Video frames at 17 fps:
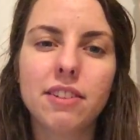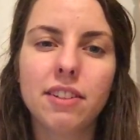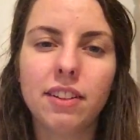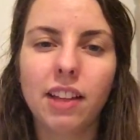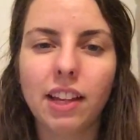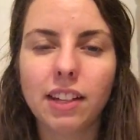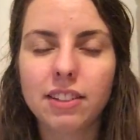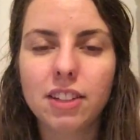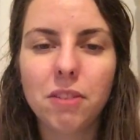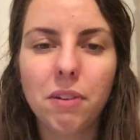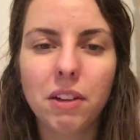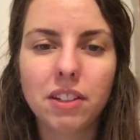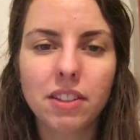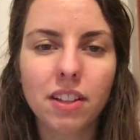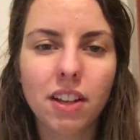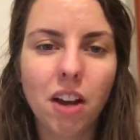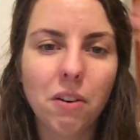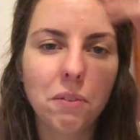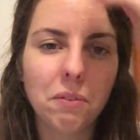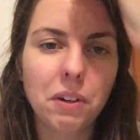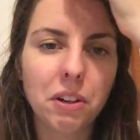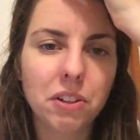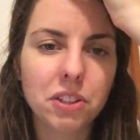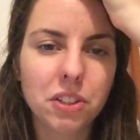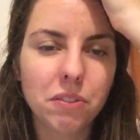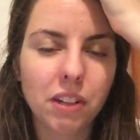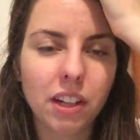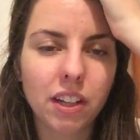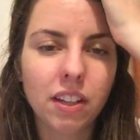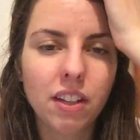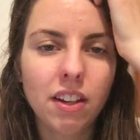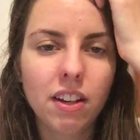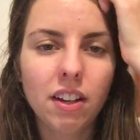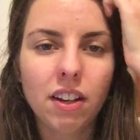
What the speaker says: to like 2 weeks ago when we were doing